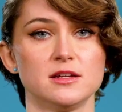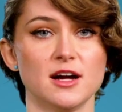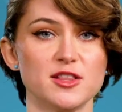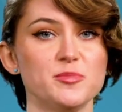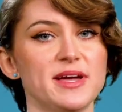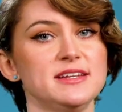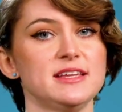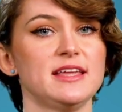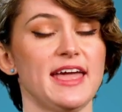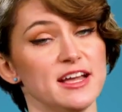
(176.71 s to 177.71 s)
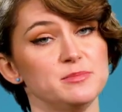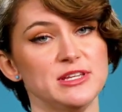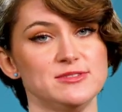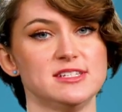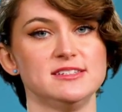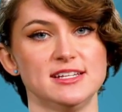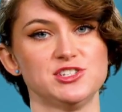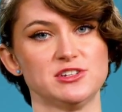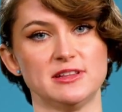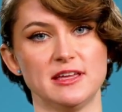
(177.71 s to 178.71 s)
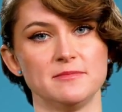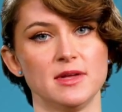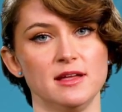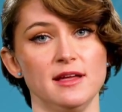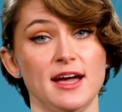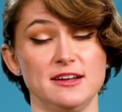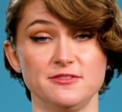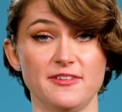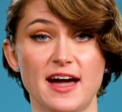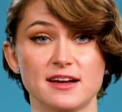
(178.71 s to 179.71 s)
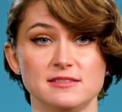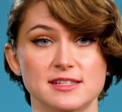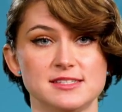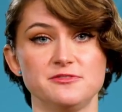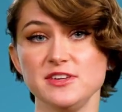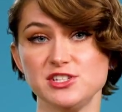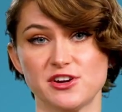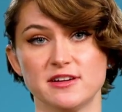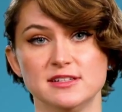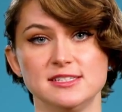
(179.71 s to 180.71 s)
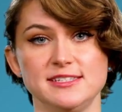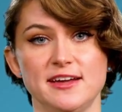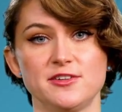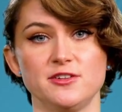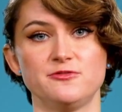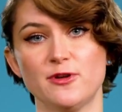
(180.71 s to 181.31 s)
Color banding can be used intentionally, and in fact, it's a feature in standard